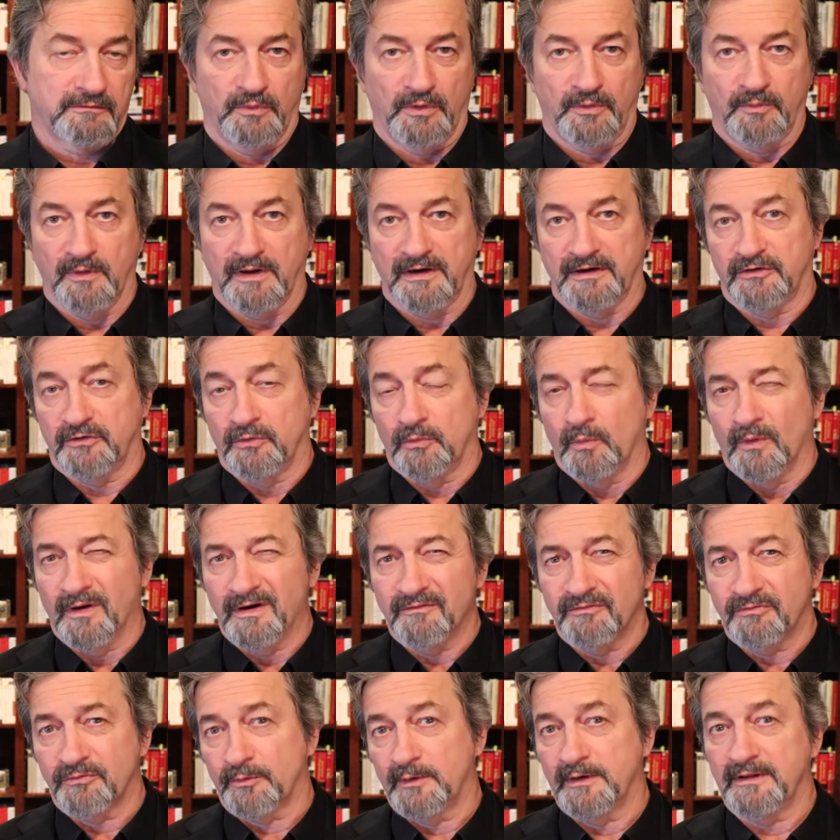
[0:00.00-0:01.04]
We want to do one
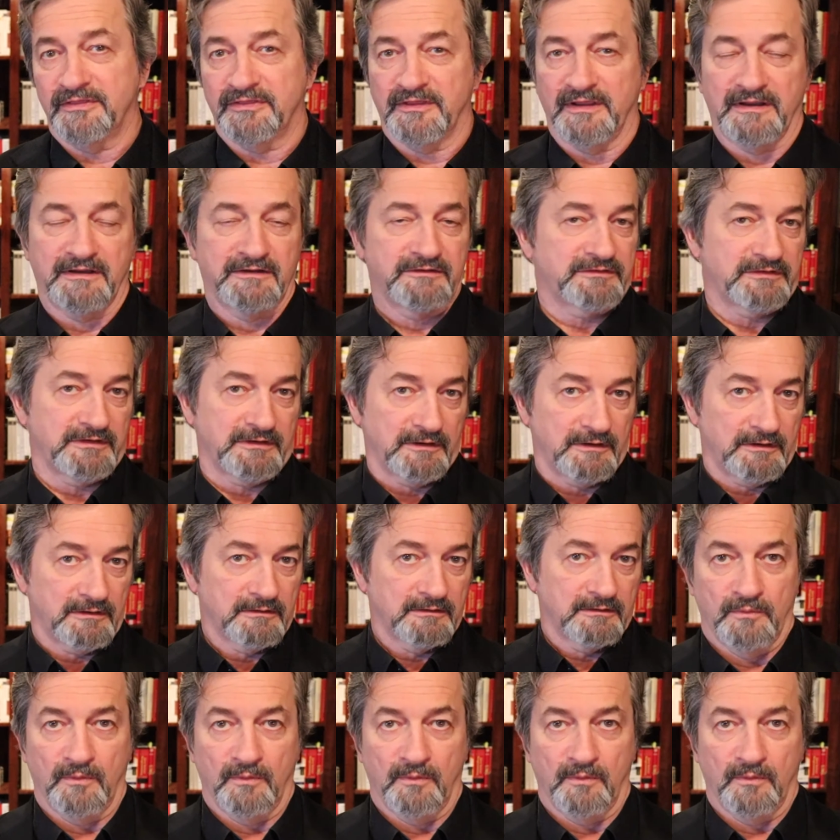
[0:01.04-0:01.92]
of three things here.